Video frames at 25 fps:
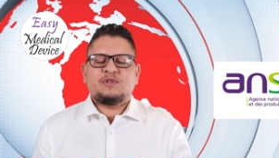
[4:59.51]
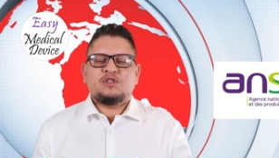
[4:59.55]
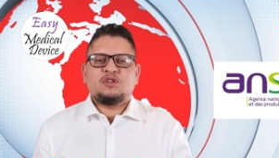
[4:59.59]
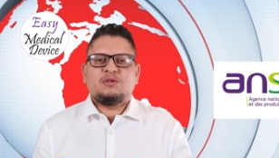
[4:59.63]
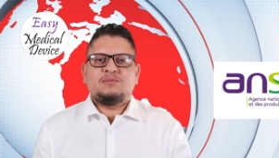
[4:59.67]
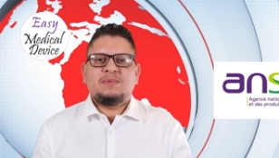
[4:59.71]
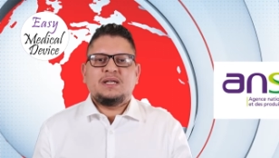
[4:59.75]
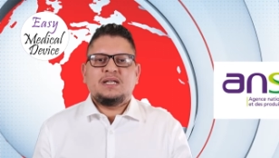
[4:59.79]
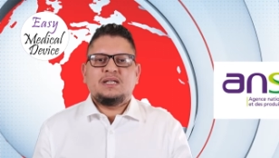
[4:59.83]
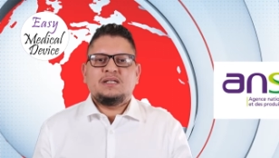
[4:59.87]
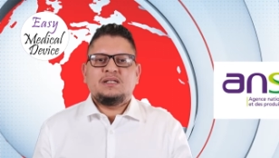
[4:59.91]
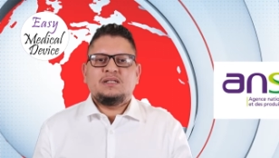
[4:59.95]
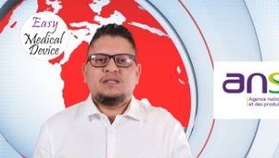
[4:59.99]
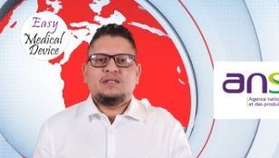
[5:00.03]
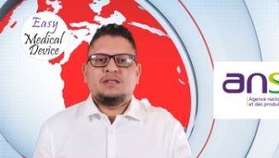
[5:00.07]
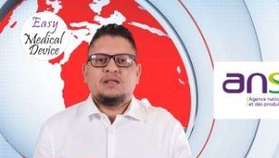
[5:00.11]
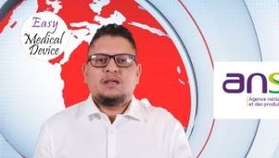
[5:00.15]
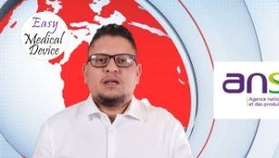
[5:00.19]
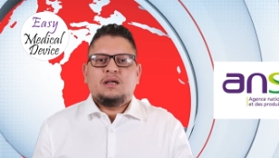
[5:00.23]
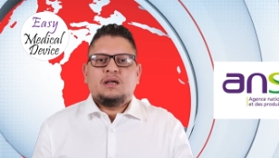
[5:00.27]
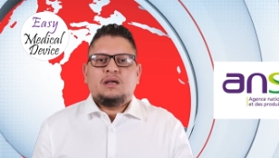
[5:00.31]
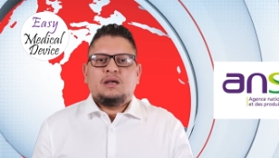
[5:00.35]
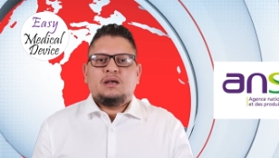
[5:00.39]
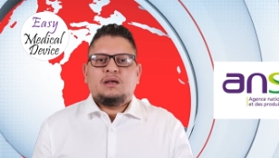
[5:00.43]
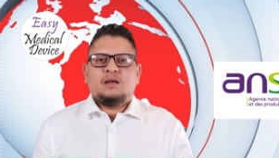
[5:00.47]
So mainly
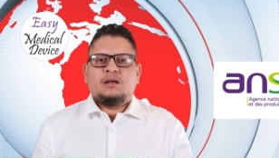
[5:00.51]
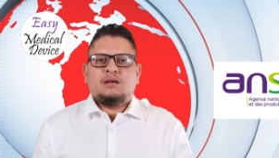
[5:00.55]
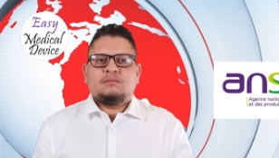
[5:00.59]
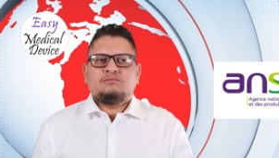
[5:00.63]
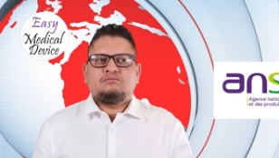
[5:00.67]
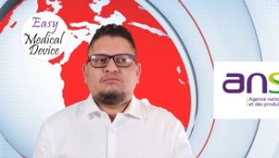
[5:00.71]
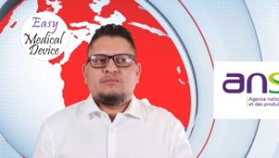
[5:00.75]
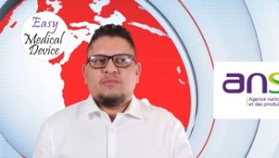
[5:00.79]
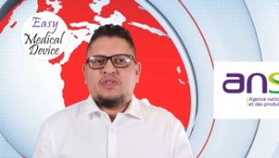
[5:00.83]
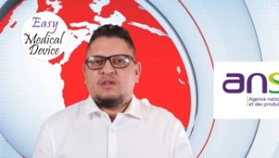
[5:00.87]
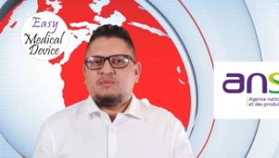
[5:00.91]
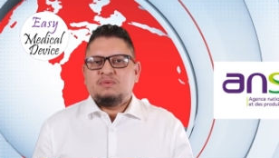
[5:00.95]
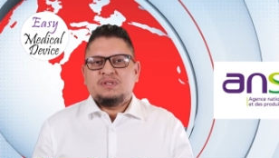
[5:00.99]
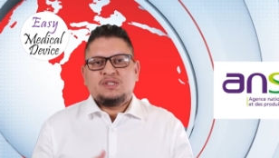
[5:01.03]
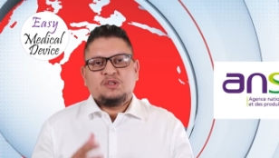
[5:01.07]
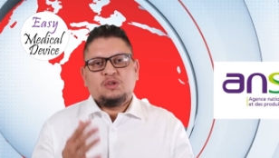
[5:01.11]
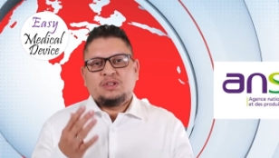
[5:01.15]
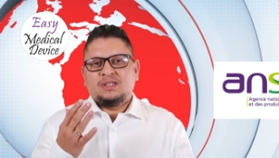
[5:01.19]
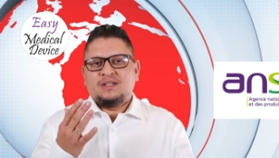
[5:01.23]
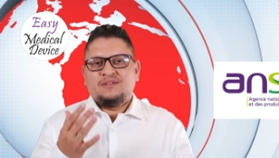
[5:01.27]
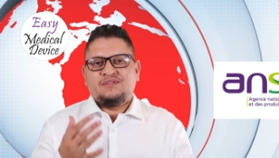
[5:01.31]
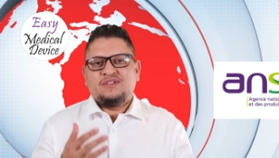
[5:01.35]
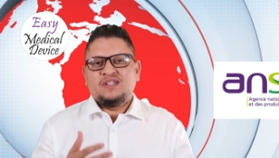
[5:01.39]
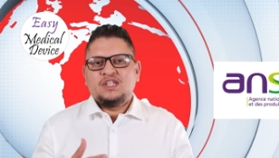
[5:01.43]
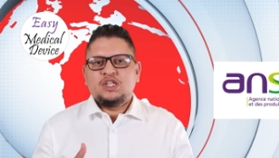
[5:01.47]
um, there is no
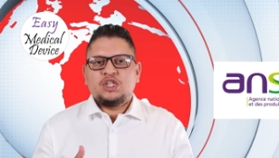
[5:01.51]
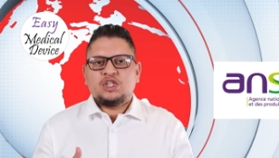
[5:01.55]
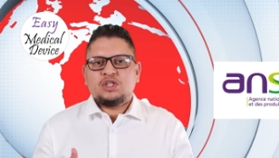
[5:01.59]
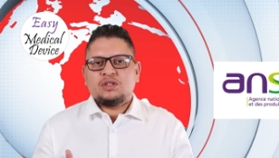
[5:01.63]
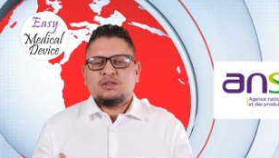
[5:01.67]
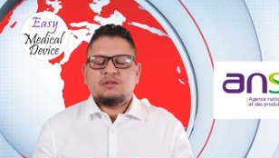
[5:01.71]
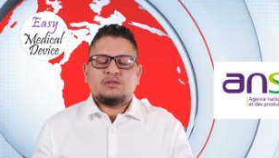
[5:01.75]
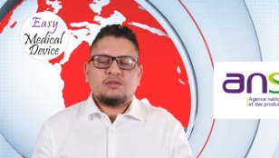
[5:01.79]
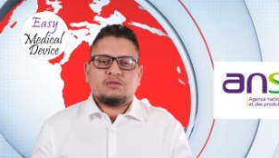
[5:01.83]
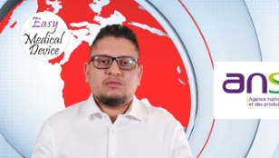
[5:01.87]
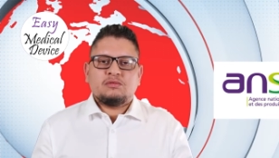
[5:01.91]
definition.